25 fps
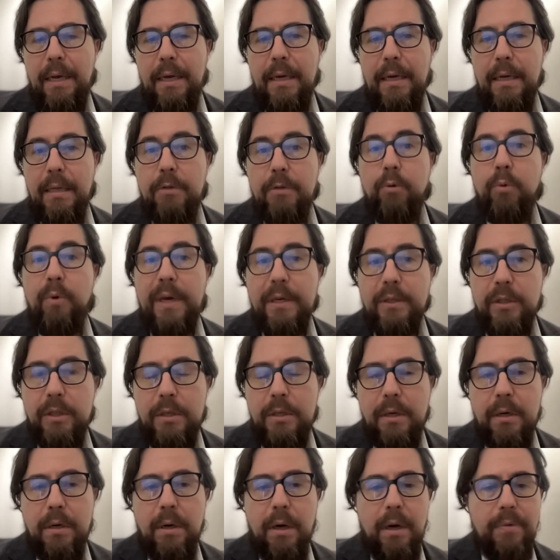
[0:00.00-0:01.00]
the
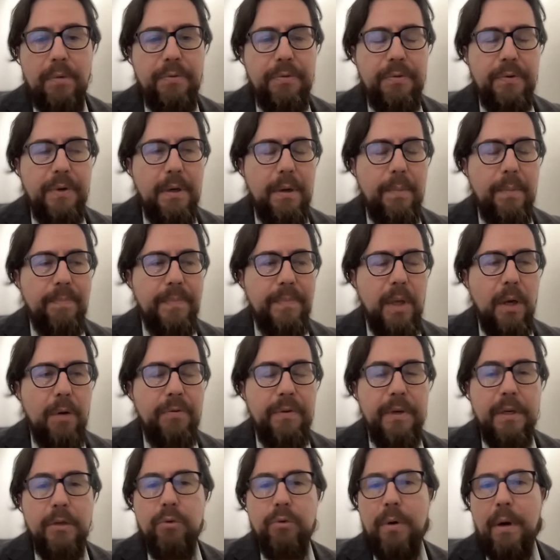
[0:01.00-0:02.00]
risk
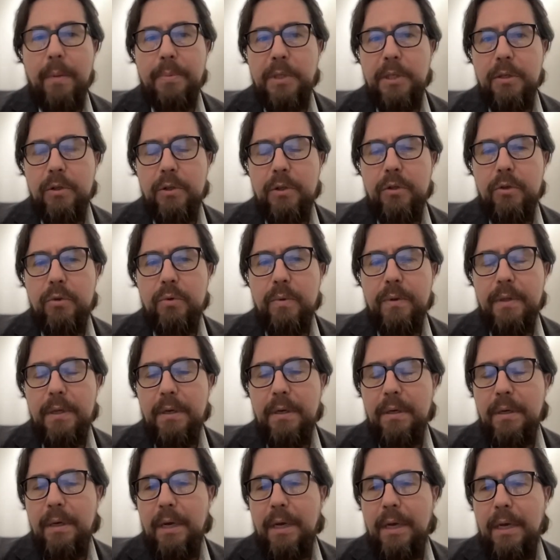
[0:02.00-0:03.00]
of interruptions to
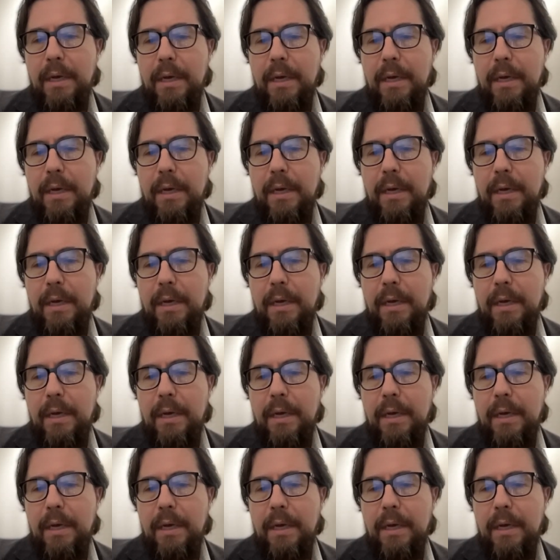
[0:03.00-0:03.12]
the